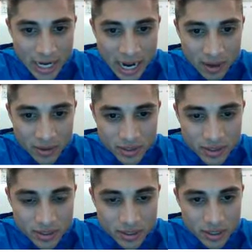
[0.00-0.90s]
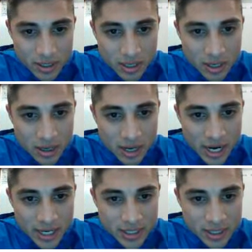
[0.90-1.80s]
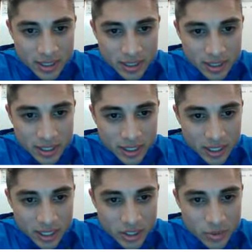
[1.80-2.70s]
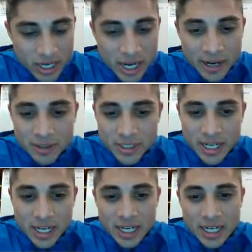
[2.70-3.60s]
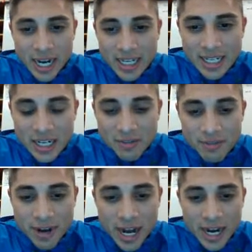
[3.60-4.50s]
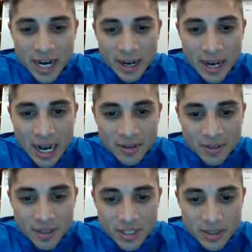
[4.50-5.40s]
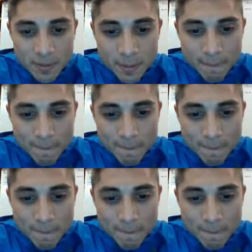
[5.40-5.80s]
one out, all right? Cut each one out and identify out of this